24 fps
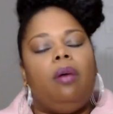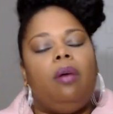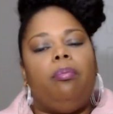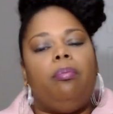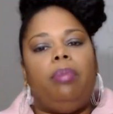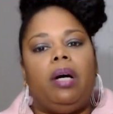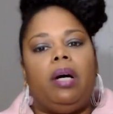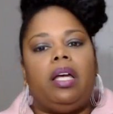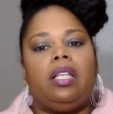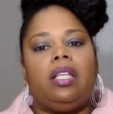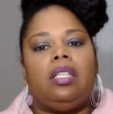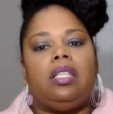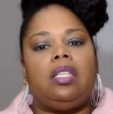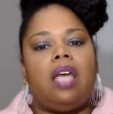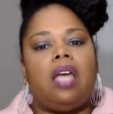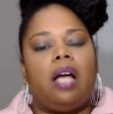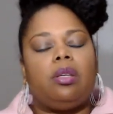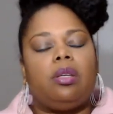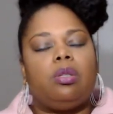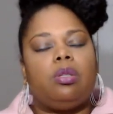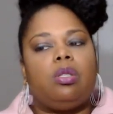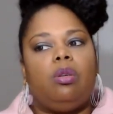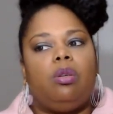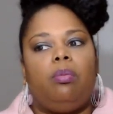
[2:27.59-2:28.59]
But
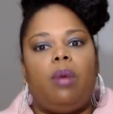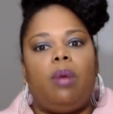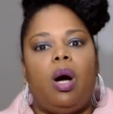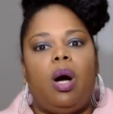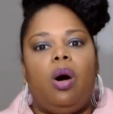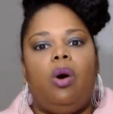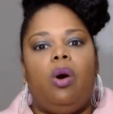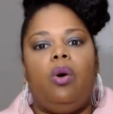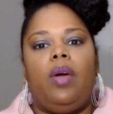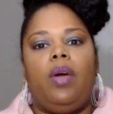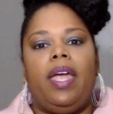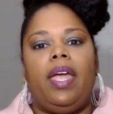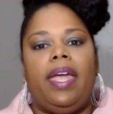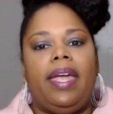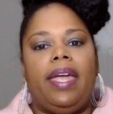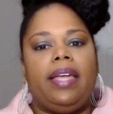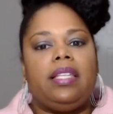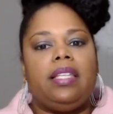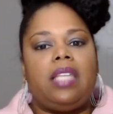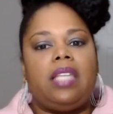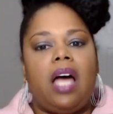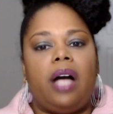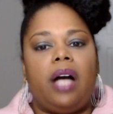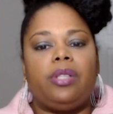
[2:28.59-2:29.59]
Dr. Simone
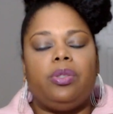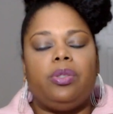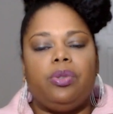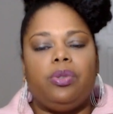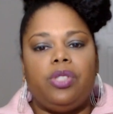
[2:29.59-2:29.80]
and Dr.